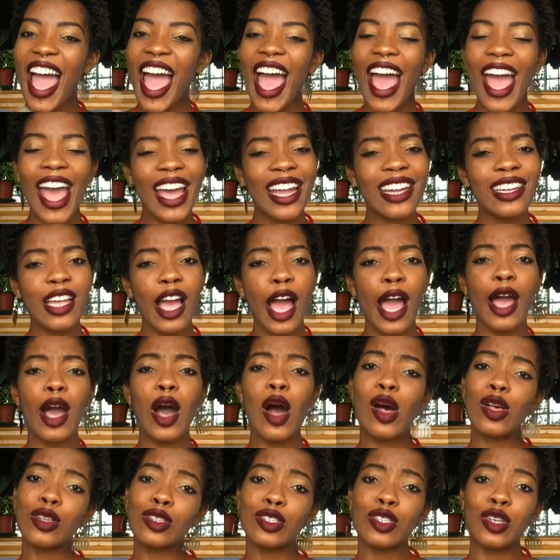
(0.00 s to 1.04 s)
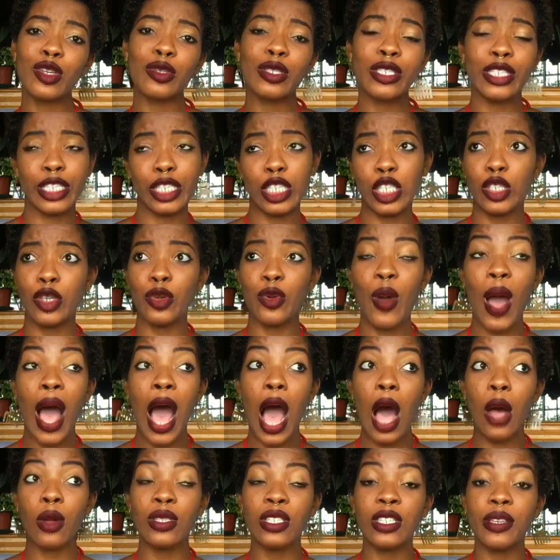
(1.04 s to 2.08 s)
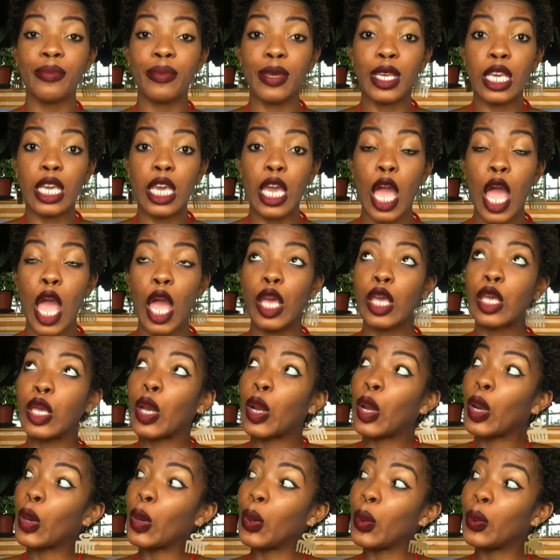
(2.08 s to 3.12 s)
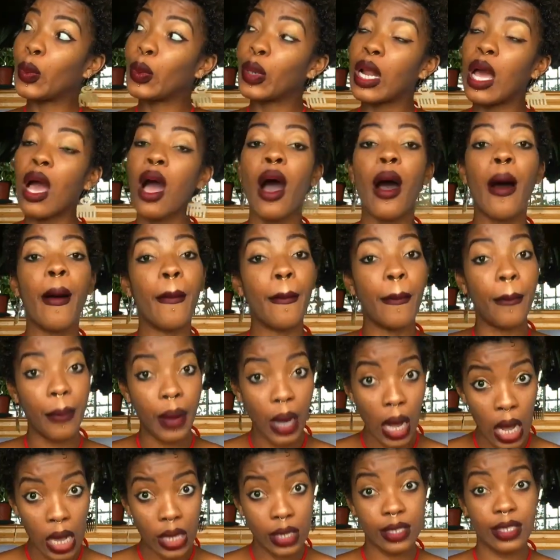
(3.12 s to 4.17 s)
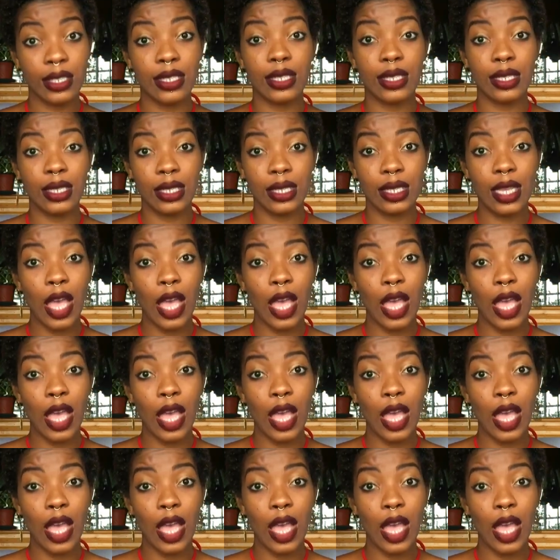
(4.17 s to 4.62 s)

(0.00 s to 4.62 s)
and I also teach you how to be your own boss